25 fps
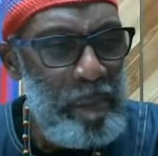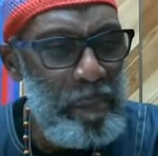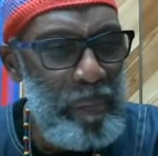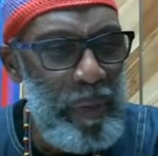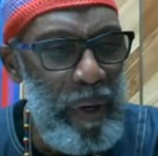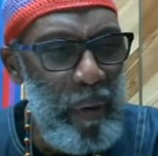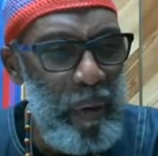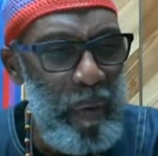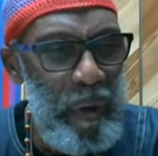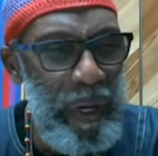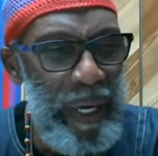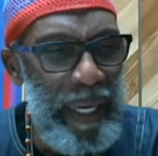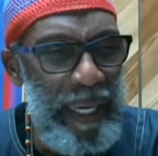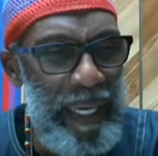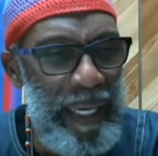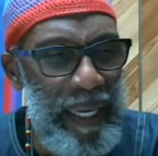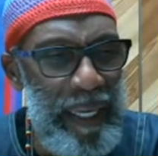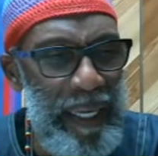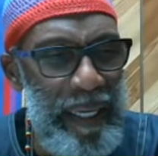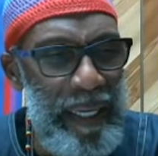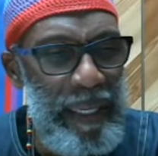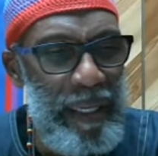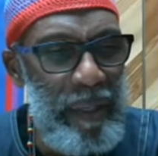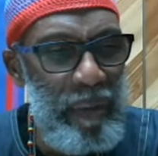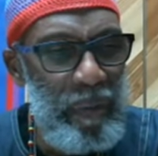But when
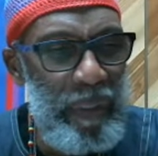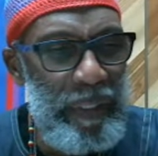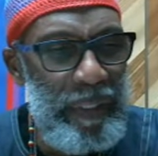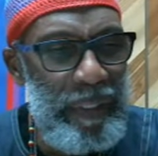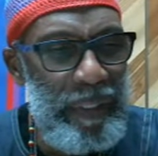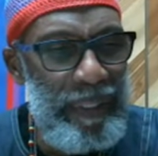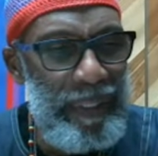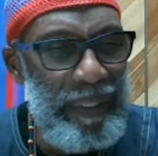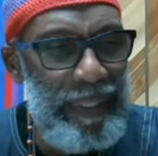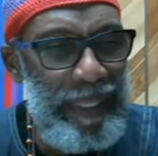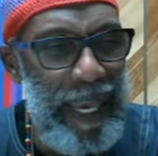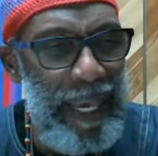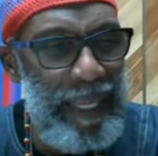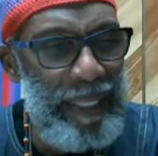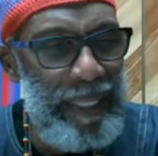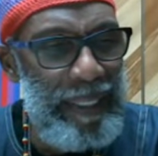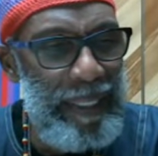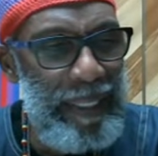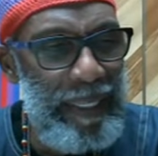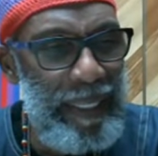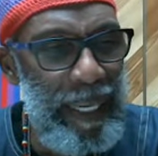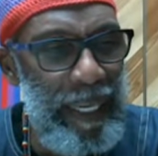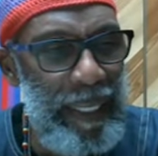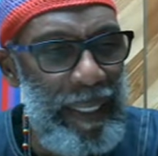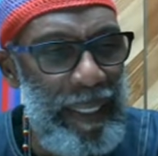Kennedy was
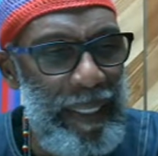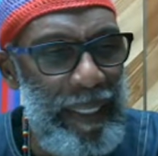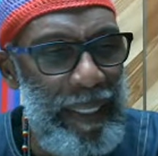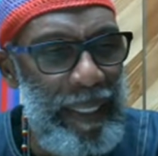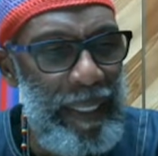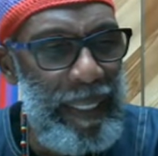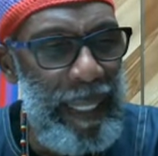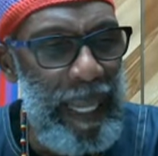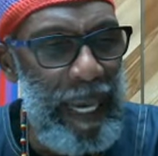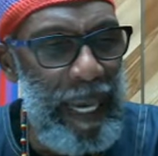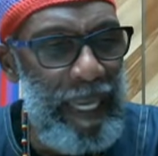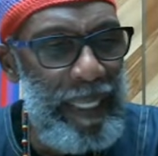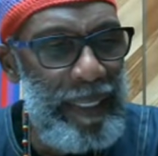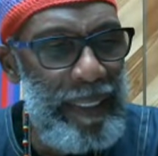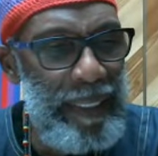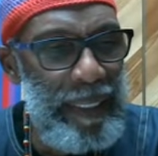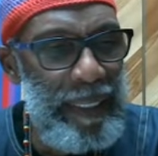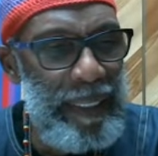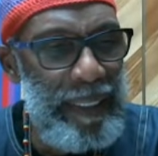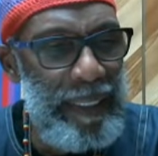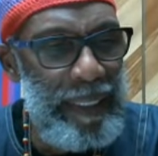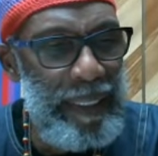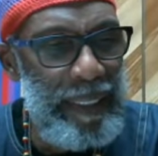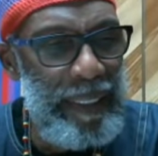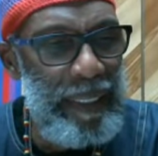assassinated in
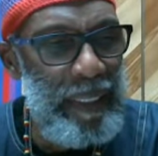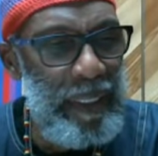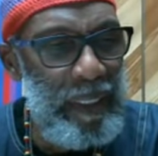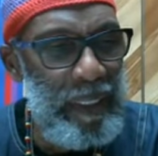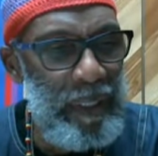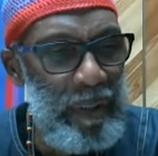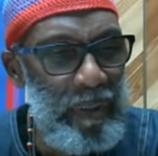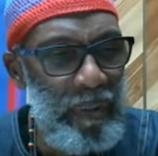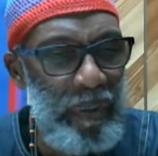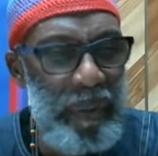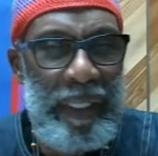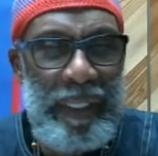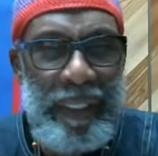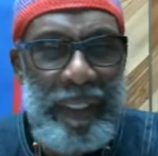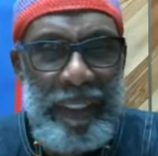1963,